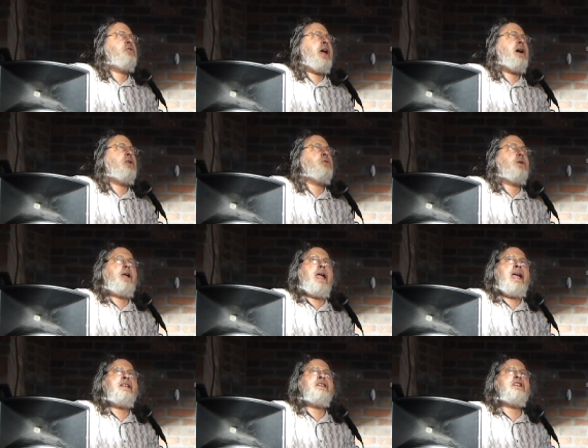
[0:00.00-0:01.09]
Now,
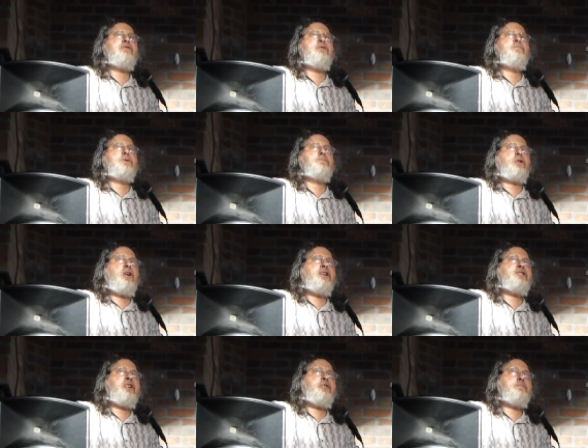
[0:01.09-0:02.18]
any given
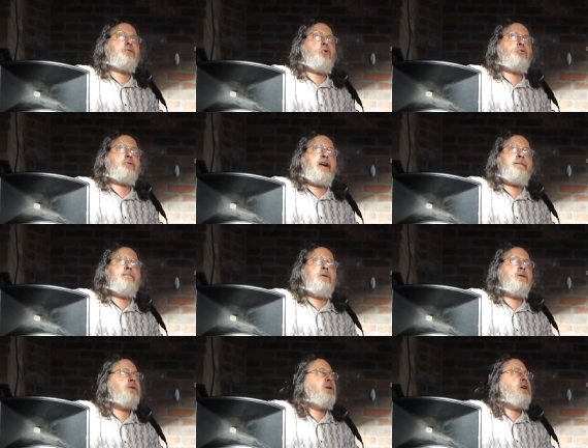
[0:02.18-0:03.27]
proprietary
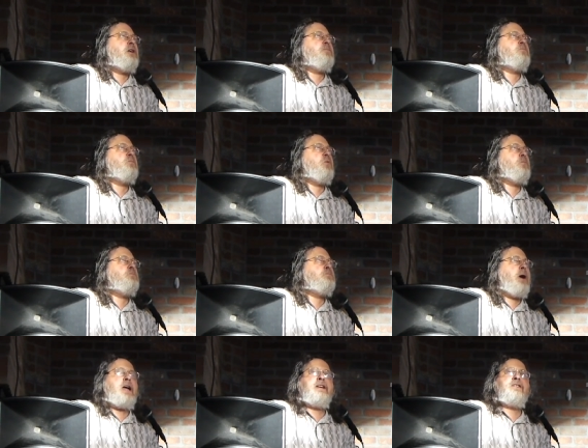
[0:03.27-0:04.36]
program
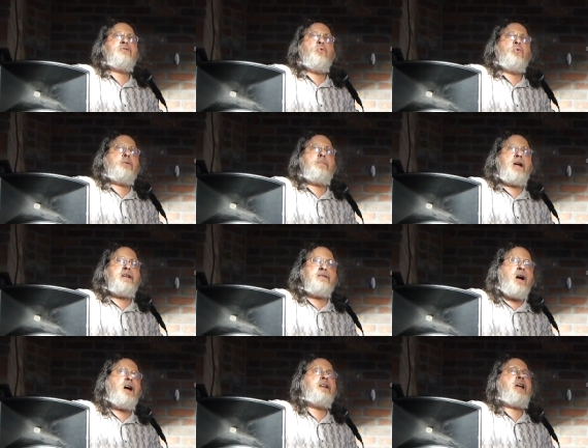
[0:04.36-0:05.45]
might or
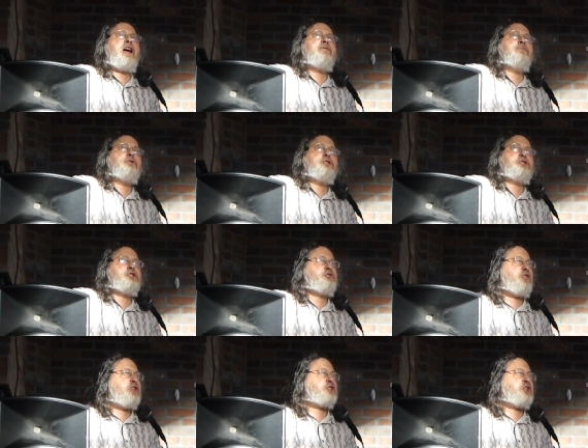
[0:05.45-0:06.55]
might not have
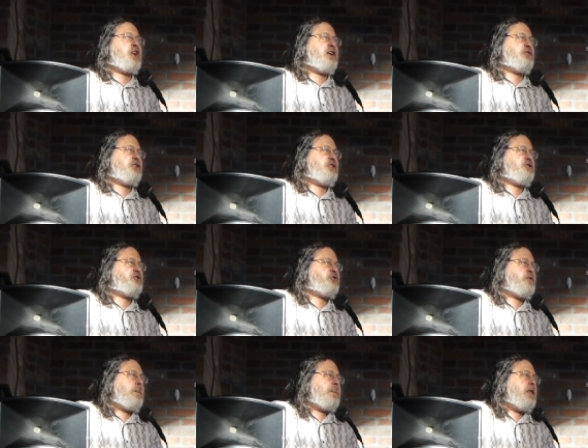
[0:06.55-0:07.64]
malicious
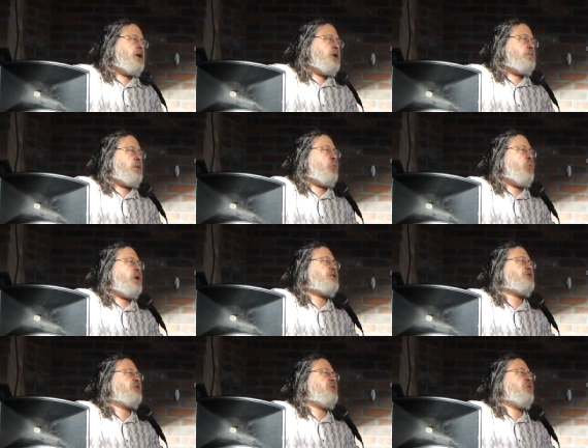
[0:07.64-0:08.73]
functionalities. But
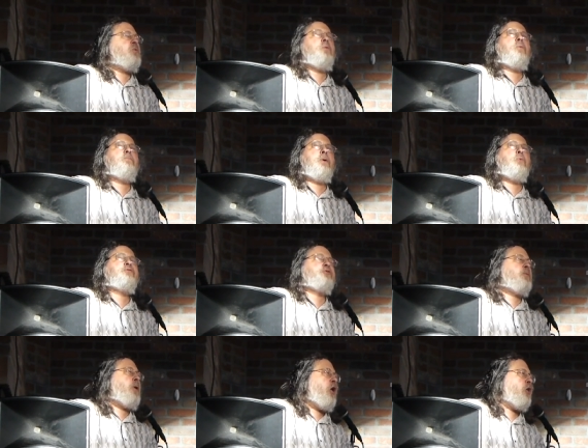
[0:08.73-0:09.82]
what's
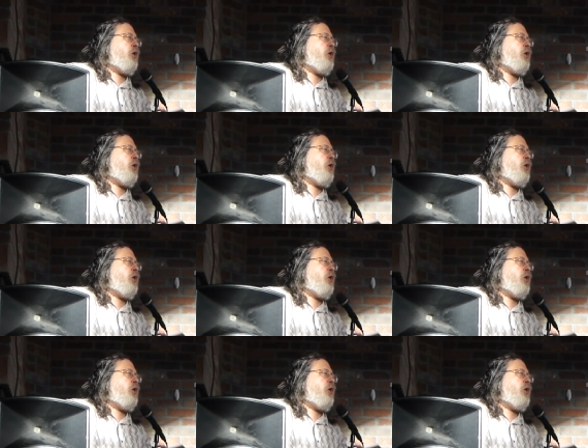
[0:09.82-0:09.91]
but from